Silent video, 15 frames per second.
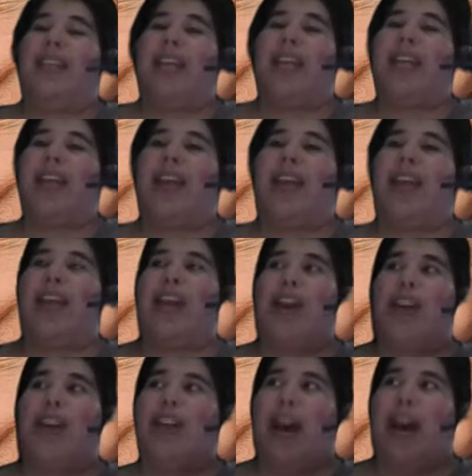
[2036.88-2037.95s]
Deek that in
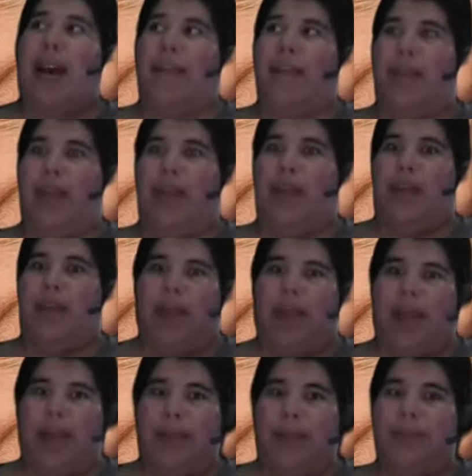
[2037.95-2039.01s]
our timeline,
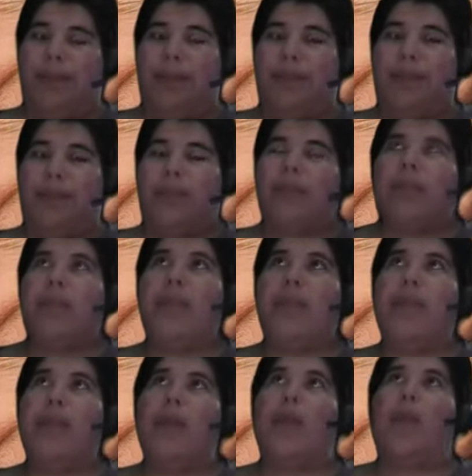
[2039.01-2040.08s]
right,
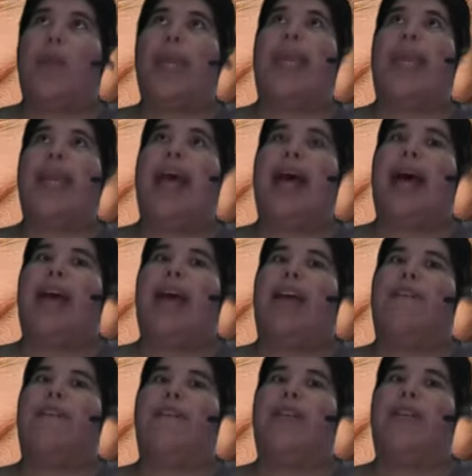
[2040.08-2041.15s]
we
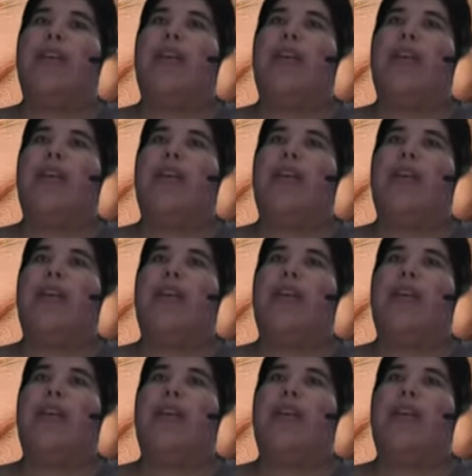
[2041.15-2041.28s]
have